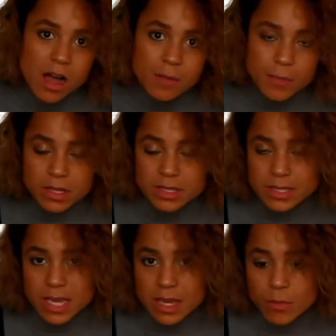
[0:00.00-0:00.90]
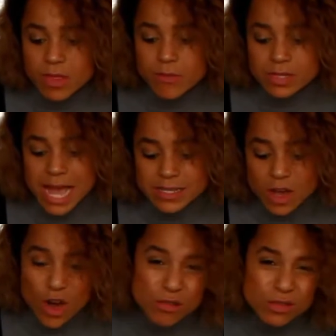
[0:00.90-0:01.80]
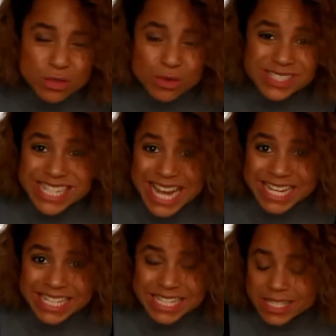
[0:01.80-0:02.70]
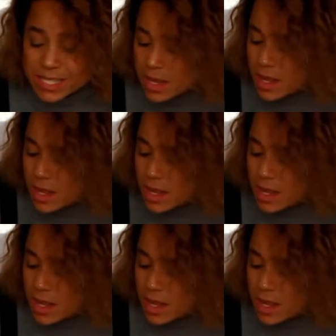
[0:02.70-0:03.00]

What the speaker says: I'm going to see whether to add oats or dates.